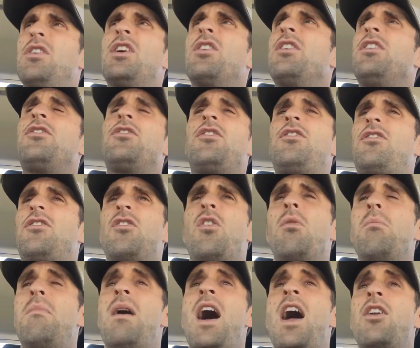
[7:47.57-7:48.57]
interests
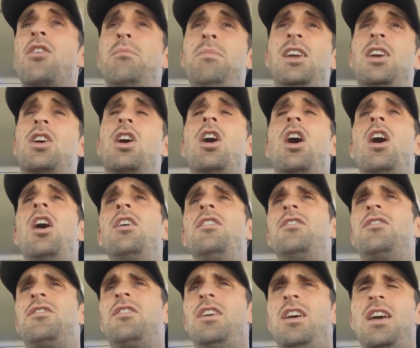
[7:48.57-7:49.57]
don't matter
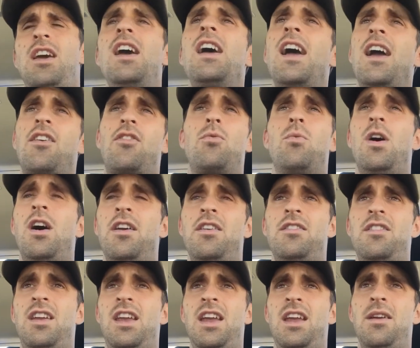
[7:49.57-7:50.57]
because X, Y,
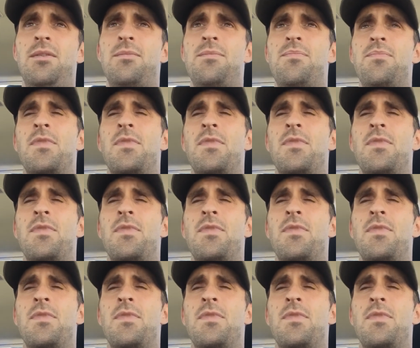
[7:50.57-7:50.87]
Z.